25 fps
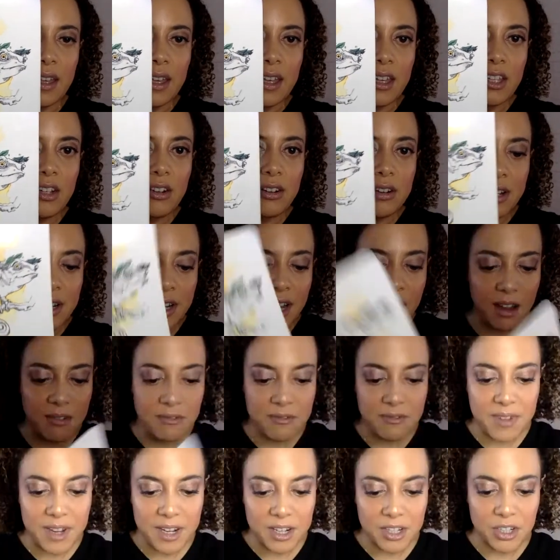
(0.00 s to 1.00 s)
you're going to
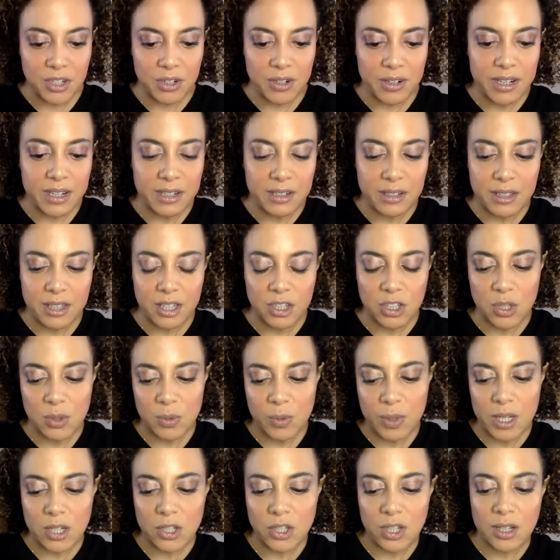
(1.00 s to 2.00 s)
have victory in a
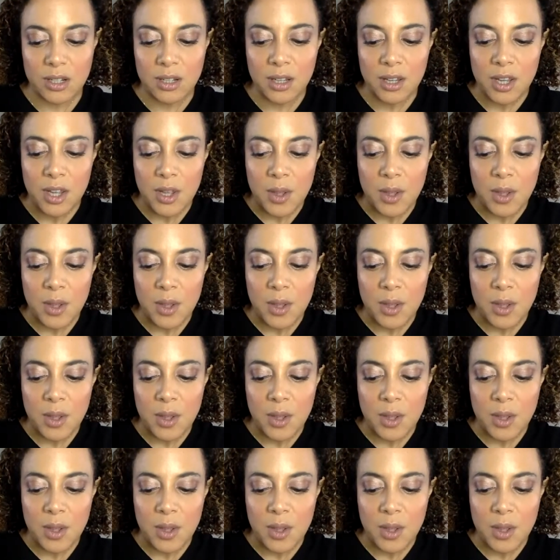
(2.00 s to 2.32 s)
situation.